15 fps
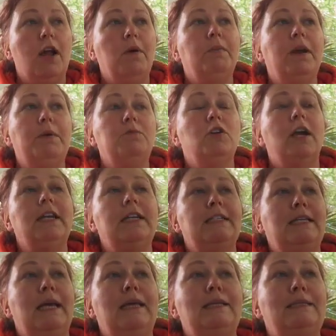I'm trying to
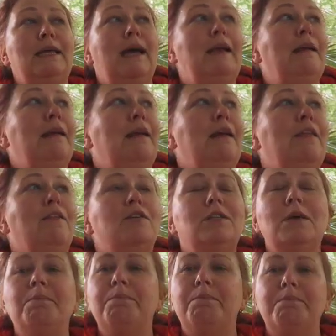say is that there's
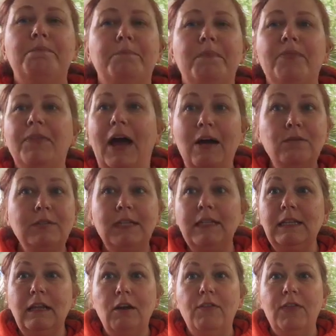1,000
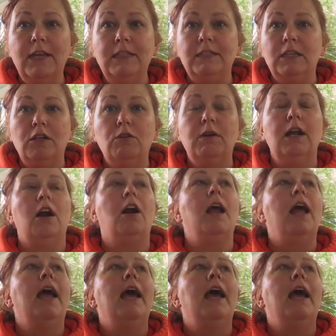little things to do here.